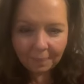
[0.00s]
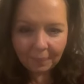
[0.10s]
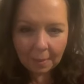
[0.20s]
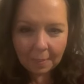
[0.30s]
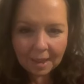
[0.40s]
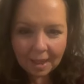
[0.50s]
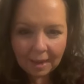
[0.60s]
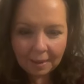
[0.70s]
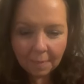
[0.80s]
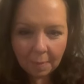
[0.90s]
Nah,
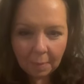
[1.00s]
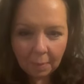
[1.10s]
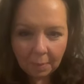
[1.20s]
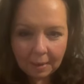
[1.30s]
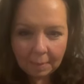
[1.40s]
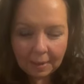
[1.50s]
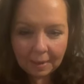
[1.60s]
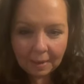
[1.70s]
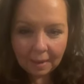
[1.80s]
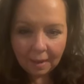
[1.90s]
behind mama blow me
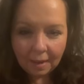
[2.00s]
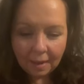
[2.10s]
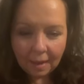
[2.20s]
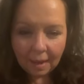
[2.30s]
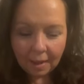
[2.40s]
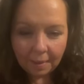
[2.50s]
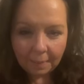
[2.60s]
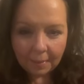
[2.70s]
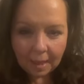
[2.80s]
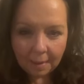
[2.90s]
been
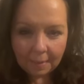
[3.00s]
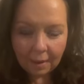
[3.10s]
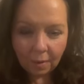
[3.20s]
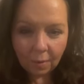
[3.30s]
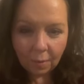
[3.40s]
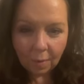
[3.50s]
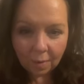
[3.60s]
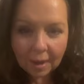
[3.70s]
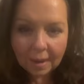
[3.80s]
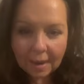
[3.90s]
kind of me long
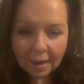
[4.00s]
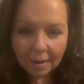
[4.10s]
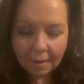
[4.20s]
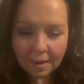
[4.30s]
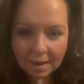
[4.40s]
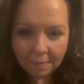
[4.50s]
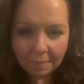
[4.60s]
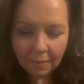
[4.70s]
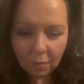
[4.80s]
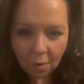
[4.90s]
Goroka. Nah,
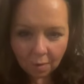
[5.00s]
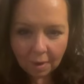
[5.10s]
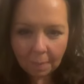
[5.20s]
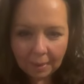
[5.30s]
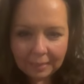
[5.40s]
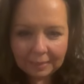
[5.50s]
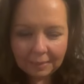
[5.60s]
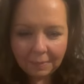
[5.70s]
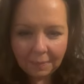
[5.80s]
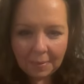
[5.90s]
in Goroka
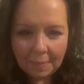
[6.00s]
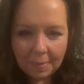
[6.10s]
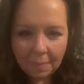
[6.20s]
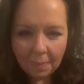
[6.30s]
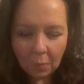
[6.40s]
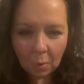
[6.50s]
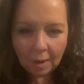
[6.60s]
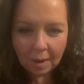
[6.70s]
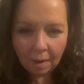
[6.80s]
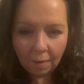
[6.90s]
place me been
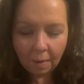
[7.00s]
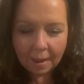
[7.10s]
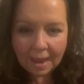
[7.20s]
born long.